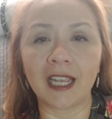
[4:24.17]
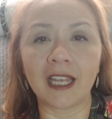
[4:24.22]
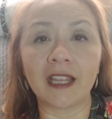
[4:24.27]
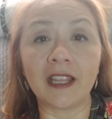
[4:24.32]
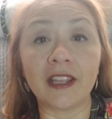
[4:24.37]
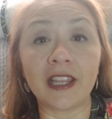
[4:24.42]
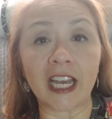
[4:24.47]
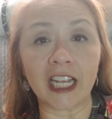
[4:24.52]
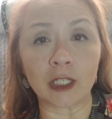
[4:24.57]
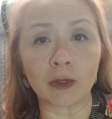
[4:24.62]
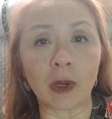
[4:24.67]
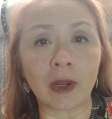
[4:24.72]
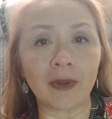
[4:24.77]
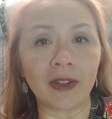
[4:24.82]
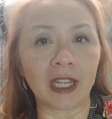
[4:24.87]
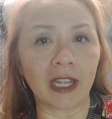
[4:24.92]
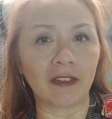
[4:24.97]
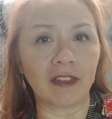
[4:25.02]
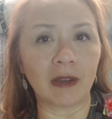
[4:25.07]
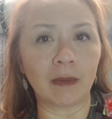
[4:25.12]
That's why we
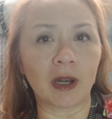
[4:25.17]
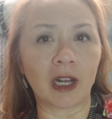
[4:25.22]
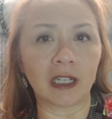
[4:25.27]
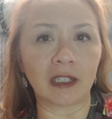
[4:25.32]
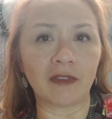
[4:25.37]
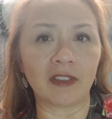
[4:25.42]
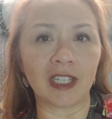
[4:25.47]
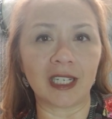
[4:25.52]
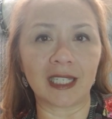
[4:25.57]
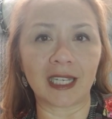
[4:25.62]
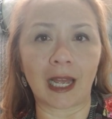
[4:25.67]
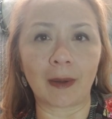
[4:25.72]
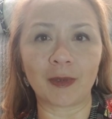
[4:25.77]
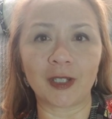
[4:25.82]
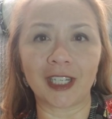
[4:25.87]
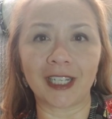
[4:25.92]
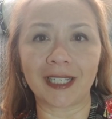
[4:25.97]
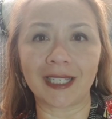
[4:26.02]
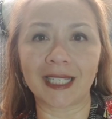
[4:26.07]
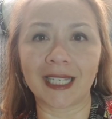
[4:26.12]
give them all of these
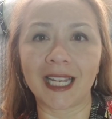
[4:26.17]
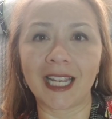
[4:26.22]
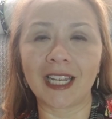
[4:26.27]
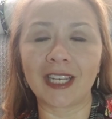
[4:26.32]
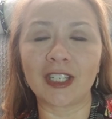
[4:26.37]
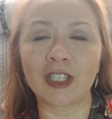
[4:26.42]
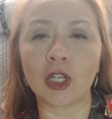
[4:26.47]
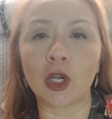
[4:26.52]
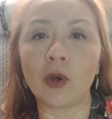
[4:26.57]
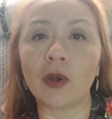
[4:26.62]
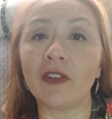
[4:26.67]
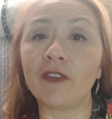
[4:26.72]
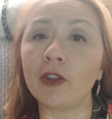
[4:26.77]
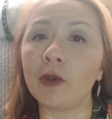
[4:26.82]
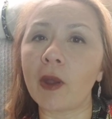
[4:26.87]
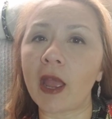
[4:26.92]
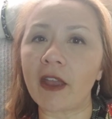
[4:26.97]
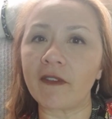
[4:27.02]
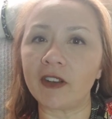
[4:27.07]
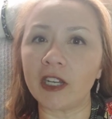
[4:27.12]
options. So if you
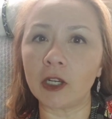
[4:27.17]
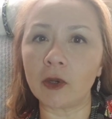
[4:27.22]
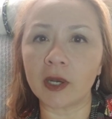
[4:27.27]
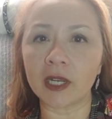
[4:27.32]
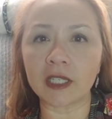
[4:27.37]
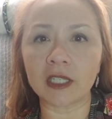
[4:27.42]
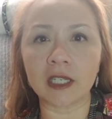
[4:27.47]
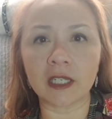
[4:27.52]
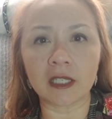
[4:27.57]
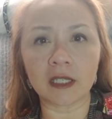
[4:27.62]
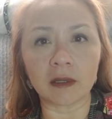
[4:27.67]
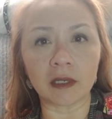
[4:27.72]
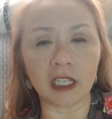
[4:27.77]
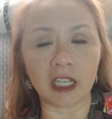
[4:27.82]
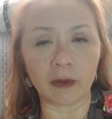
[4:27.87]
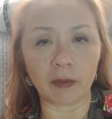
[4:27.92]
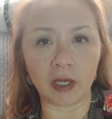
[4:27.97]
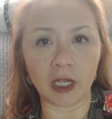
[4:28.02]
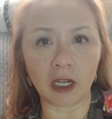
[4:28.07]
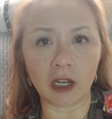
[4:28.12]
have any questions,
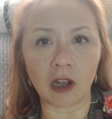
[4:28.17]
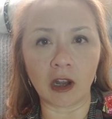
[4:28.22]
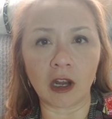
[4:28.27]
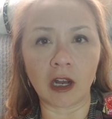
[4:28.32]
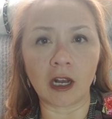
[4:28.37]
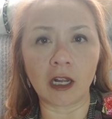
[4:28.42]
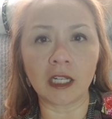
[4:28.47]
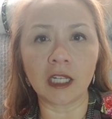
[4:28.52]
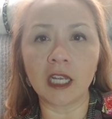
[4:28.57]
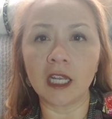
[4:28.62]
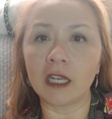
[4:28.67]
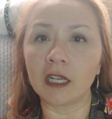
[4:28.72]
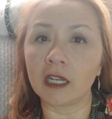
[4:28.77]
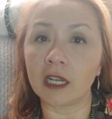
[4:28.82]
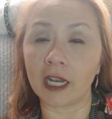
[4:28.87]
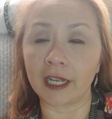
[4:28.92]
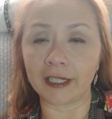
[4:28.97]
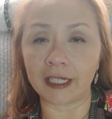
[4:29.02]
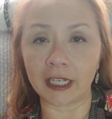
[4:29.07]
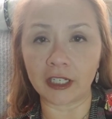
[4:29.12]
give me a call.
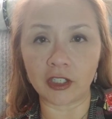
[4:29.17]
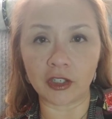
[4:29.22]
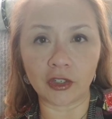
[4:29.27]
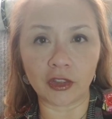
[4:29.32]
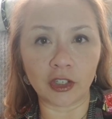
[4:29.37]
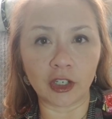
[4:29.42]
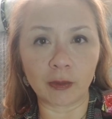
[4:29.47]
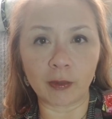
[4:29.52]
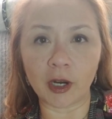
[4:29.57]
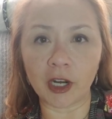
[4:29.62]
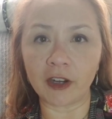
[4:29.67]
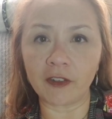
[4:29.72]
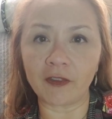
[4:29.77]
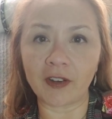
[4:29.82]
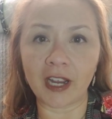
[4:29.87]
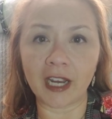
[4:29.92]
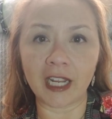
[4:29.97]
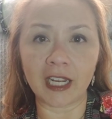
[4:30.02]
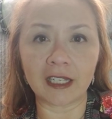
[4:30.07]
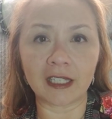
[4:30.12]
Contact your third-party
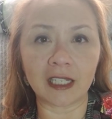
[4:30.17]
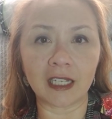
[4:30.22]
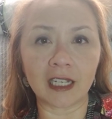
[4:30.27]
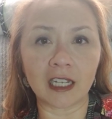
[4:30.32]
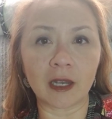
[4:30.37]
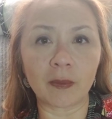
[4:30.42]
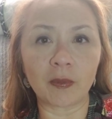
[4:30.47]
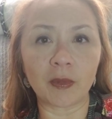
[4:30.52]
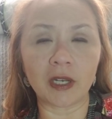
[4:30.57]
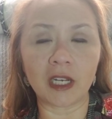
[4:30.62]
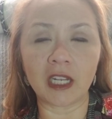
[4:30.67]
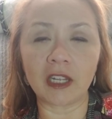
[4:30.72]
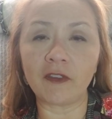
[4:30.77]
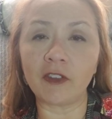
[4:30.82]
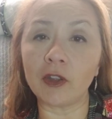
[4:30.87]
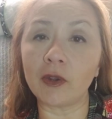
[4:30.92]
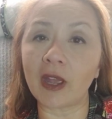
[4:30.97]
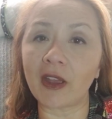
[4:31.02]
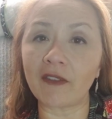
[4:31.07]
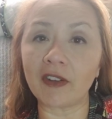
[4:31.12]
financing company if
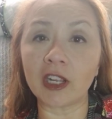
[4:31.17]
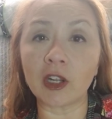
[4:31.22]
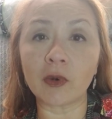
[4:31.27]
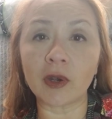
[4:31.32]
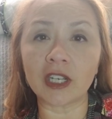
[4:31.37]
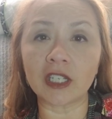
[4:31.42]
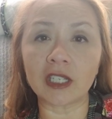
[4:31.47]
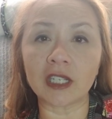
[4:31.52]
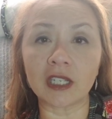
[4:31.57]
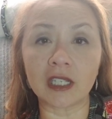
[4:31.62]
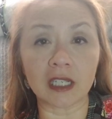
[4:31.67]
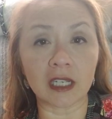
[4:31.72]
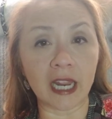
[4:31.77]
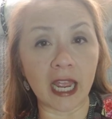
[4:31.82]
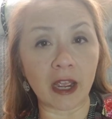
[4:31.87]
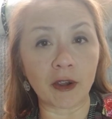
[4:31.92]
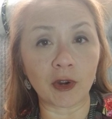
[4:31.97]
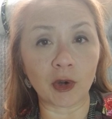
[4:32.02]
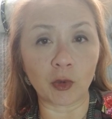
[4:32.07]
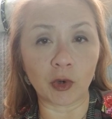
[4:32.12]
you have any questions on
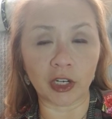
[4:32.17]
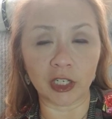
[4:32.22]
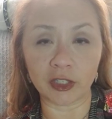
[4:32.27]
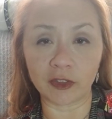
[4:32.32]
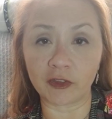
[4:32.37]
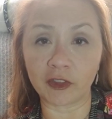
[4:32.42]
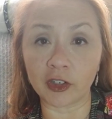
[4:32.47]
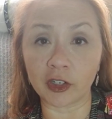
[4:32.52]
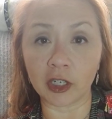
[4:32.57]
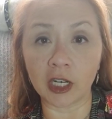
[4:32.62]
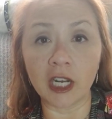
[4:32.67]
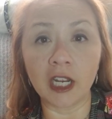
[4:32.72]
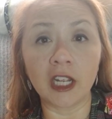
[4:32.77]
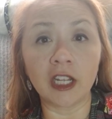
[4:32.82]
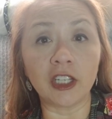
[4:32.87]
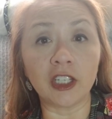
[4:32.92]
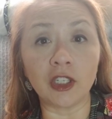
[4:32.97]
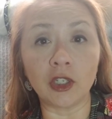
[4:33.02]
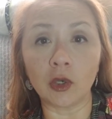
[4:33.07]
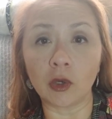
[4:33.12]
how it works for
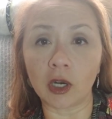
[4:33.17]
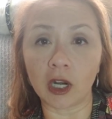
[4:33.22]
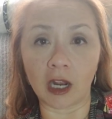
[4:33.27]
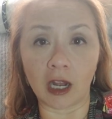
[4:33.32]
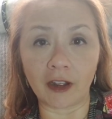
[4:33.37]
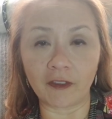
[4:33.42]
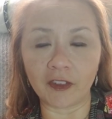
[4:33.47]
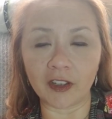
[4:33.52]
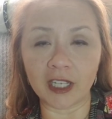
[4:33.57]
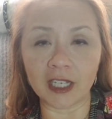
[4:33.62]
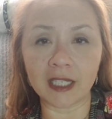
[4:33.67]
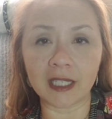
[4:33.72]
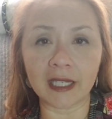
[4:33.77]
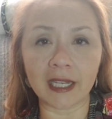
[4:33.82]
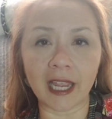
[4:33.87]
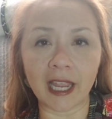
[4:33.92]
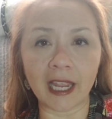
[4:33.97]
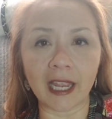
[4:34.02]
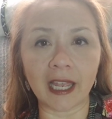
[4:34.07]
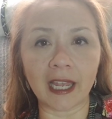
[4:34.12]
your office.
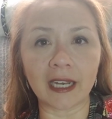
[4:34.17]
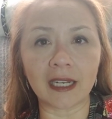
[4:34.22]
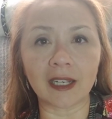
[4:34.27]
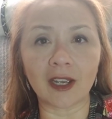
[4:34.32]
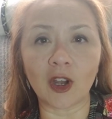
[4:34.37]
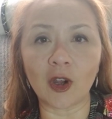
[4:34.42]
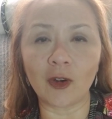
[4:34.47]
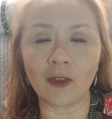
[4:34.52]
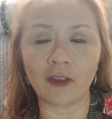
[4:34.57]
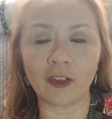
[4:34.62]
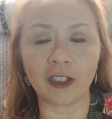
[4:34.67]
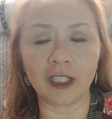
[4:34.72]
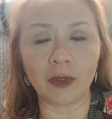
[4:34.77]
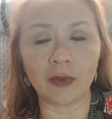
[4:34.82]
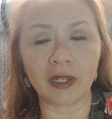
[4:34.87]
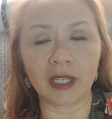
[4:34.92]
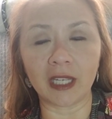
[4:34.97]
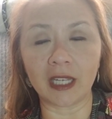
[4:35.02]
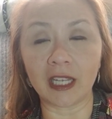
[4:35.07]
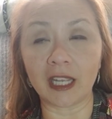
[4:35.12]
And hopefully
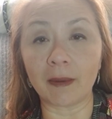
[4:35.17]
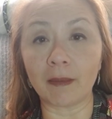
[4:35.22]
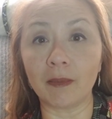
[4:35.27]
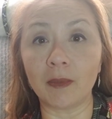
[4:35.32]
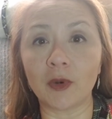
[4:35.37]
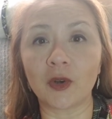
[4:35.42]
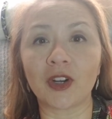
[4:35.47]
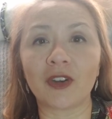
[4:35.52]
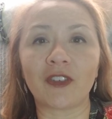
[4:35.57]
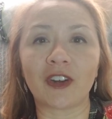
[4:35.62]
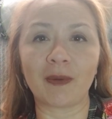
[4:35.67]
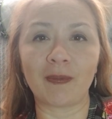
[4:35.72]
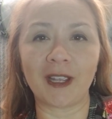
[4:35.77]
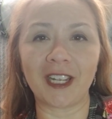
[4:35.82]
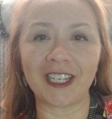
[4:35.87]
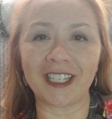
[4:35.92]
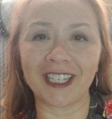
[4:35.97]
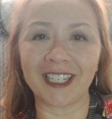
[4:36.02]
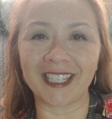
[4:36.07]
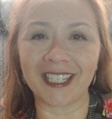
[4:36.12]
we can get more of our
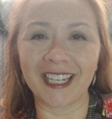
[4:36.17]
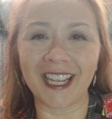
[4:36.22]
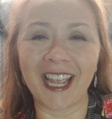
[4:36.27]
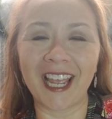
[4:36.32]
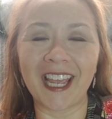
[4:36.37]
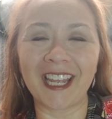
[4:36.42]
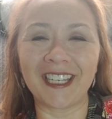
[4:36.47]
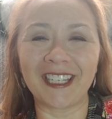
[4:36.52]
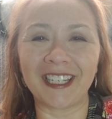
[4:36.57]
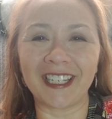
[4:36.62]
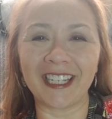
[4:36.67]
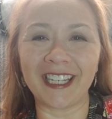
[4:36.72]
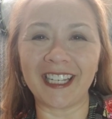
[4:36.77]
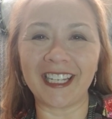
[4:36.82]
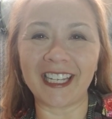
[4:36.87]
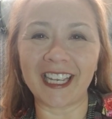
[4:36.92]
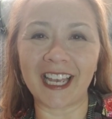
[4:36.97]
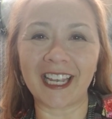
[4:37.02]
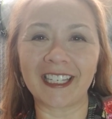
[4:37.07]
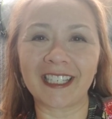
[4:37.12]
patients to
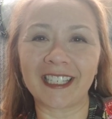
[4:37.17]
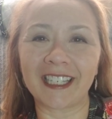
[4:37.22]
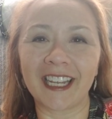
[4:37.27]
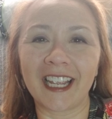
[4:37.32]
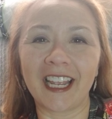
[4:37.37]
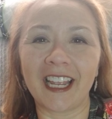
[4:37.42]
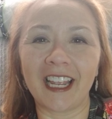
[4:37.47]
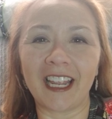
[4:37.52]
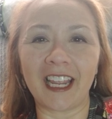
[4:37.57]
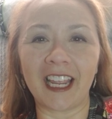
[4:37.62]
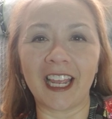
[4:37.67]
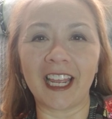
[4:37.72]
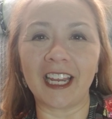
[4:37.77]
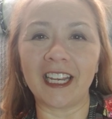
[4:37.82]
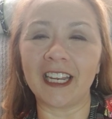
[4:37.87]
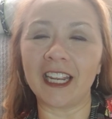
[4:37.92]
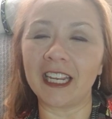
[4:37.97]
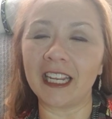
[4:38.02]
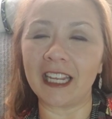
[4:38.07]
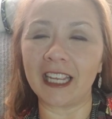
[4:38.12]
yes
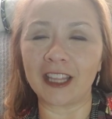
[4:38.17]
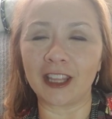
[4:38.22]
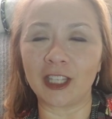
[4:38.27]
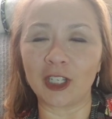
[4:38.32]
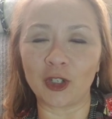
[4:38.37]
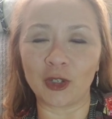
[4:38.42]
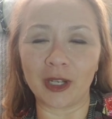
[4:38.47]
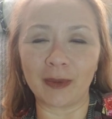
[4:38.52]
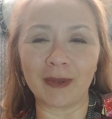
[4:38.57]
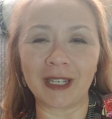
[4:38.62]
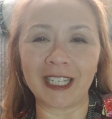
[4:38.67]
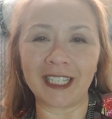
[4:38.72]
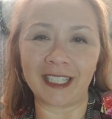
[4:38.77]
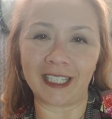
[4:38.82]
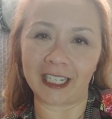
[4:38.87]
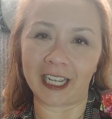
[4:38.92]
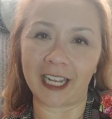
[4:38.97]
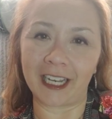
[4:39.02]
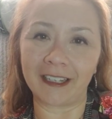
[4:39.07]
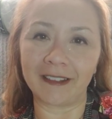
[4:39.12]
and get the treatment
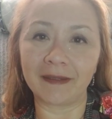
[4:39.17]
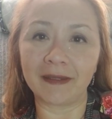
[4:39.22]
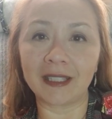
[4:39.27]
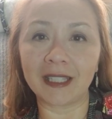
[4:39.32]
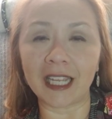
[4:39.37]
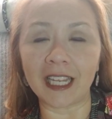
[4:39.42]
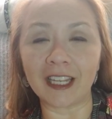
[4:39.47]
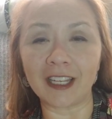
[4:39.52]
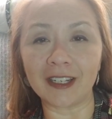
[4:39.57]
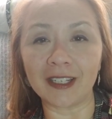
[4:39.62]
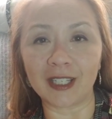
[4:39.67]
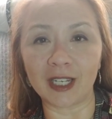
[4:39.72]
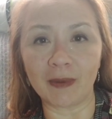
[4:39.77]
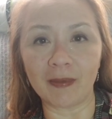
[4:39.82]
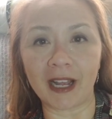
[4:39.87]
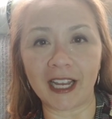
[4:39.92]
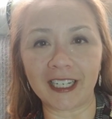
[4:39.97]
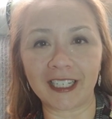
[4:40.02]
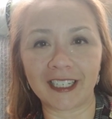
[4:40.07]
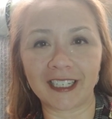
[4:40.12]
done. Thank you so
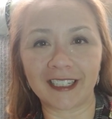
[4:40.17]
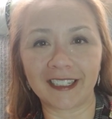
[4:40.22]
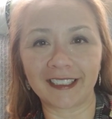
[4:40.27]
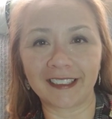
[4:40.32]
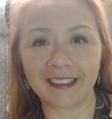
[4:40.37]
much.